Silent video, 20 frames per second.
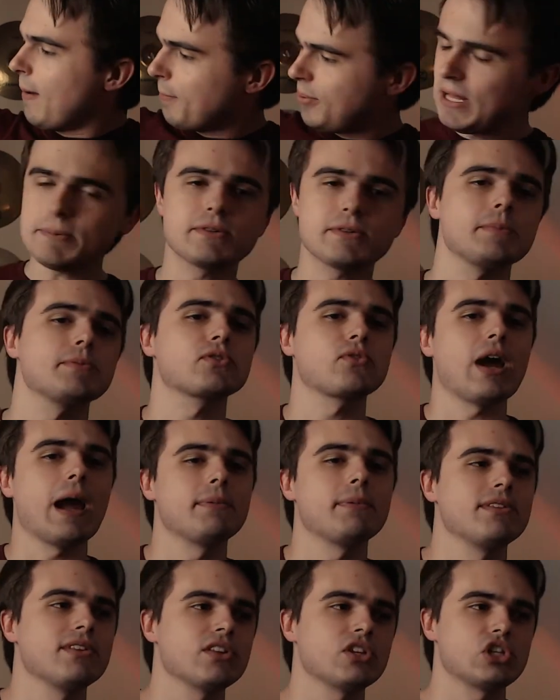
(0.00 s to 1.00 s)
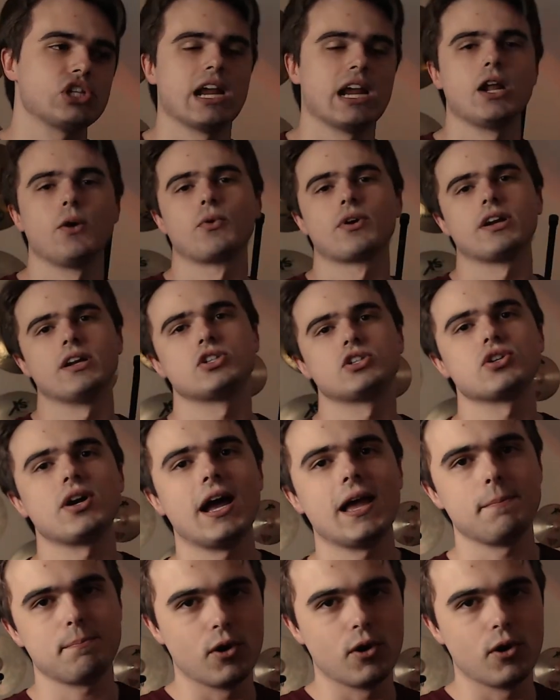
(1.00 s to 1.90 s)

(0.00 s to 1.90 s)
please subscribe to this channel. We're going to try and